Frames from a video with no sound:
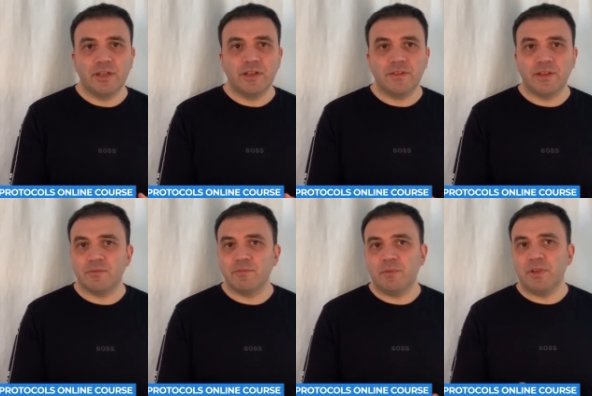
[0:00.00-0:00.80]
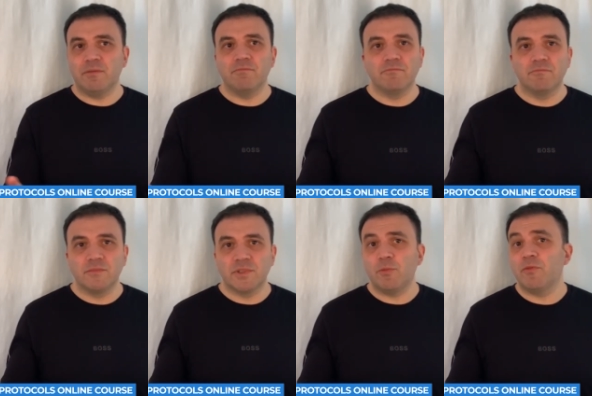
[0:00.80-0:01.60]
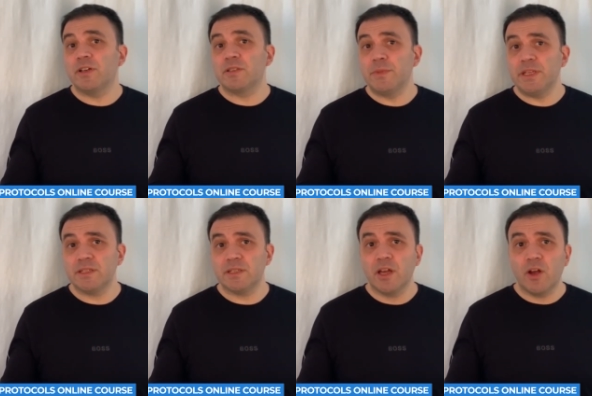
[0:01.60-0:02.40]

that maybe some of us missed,